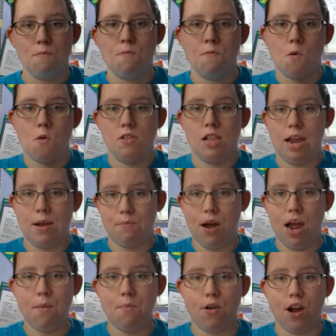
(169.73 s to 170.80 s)
for like
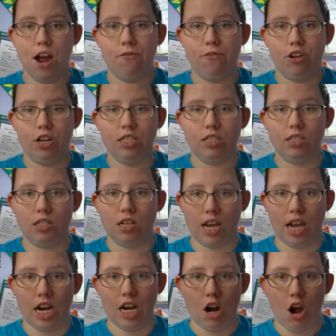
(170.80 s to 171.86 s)
my preference to
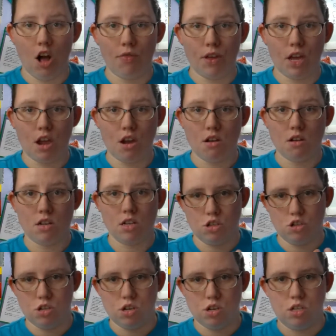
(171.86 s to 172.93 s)
get it on there,
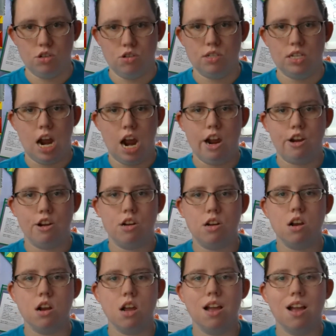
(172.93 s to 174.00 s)
because you can use an iron,
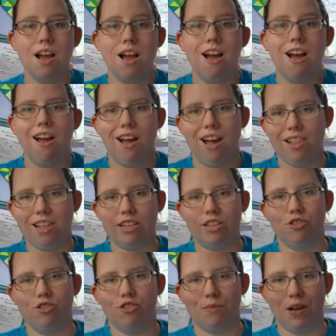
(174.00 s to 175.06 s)
I like to
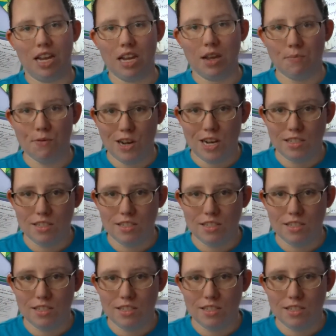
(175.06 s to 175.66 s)
use my heat press